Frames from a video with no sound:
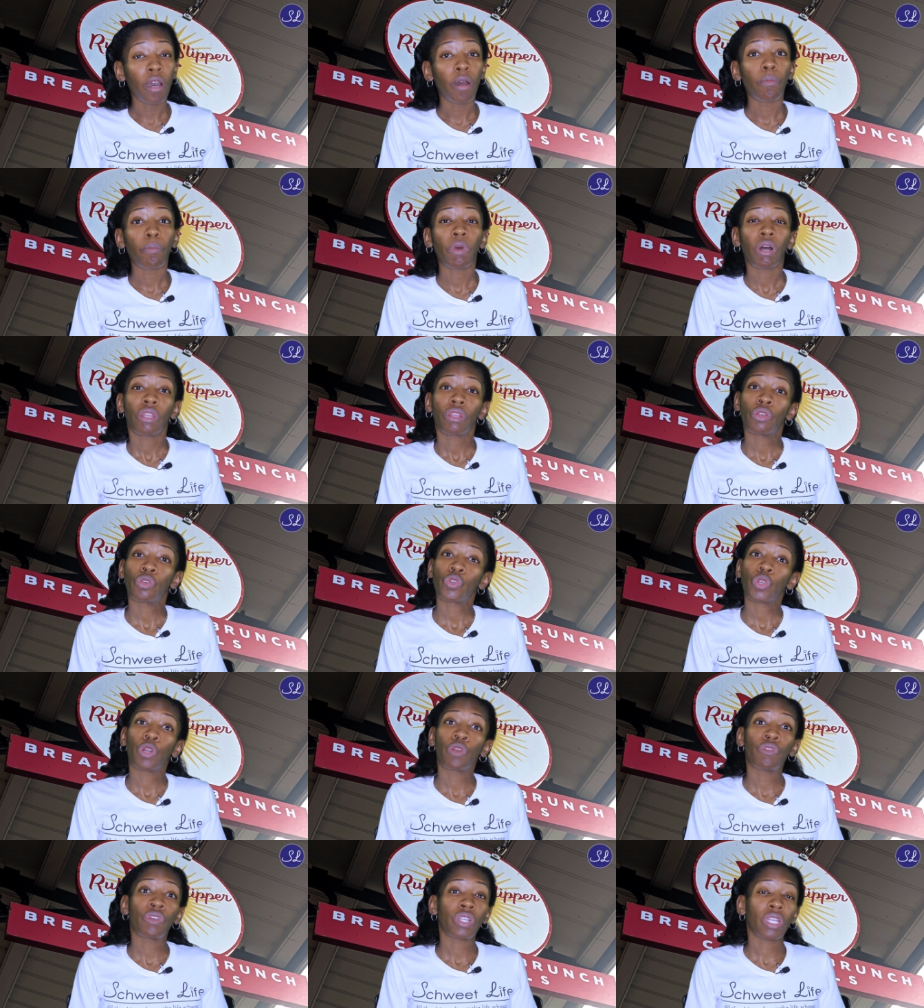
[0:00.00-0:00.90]
but the
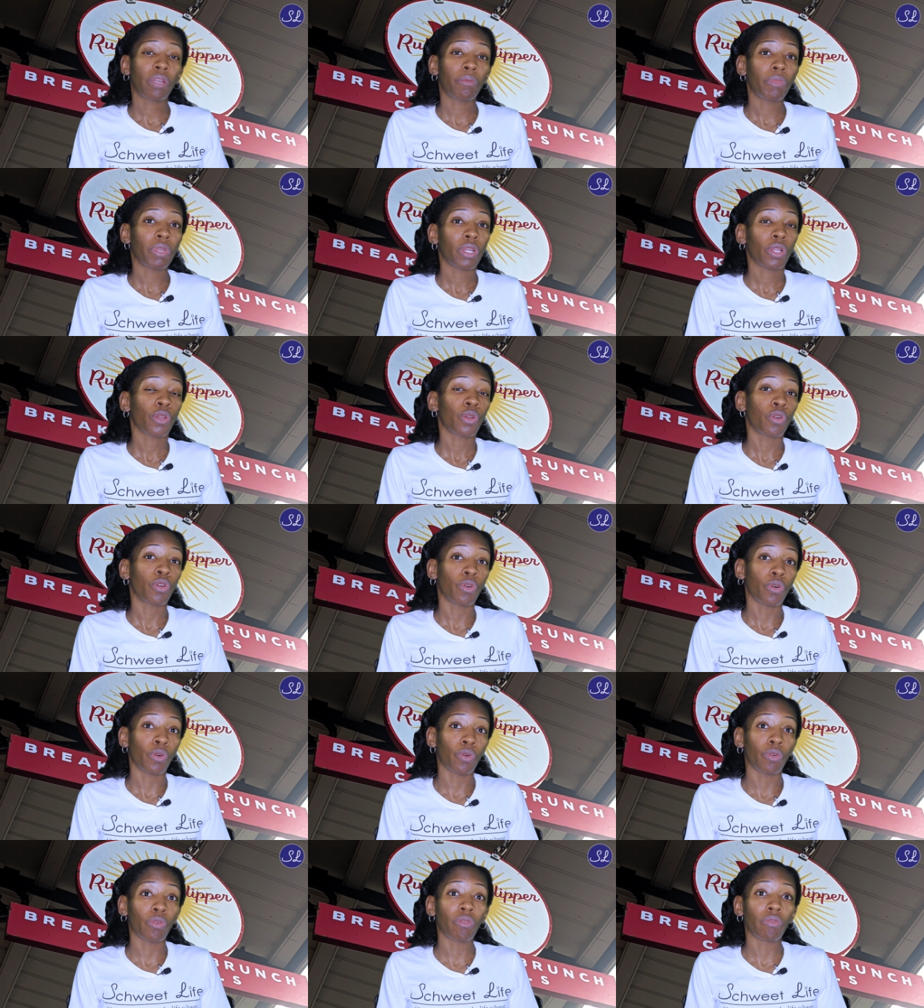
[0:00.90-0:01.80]
service can be a
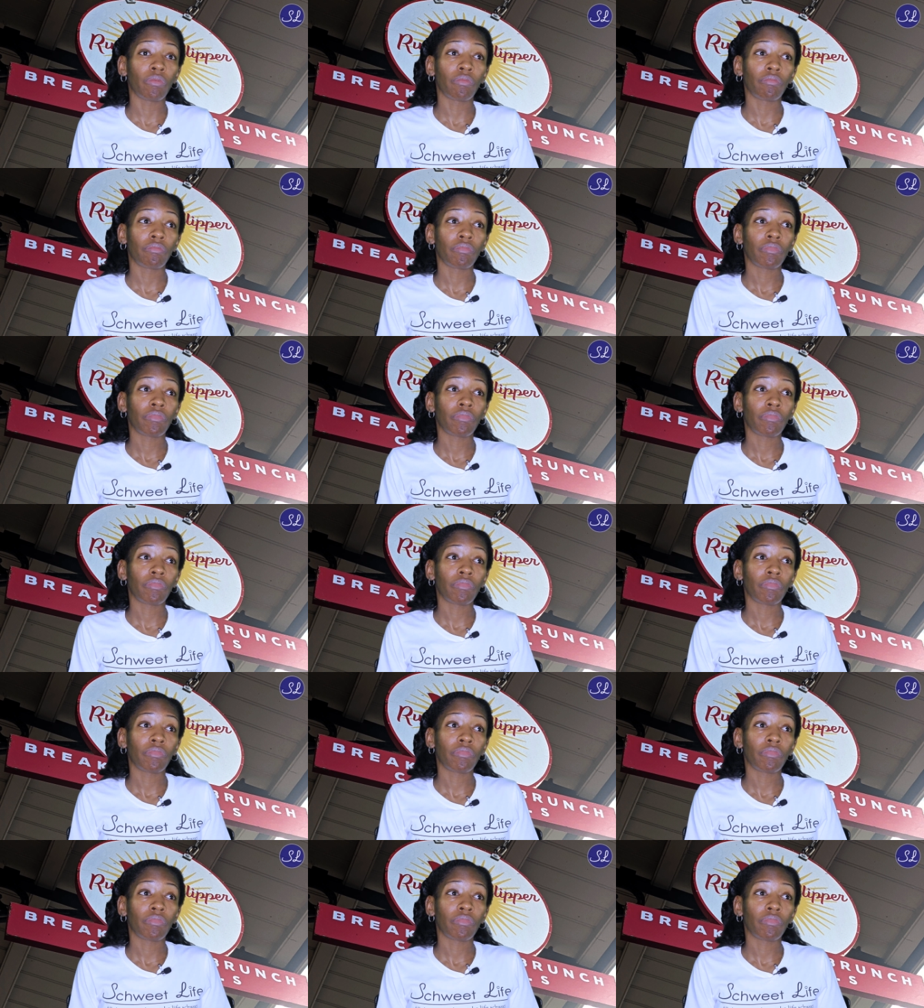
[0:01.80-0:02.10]
little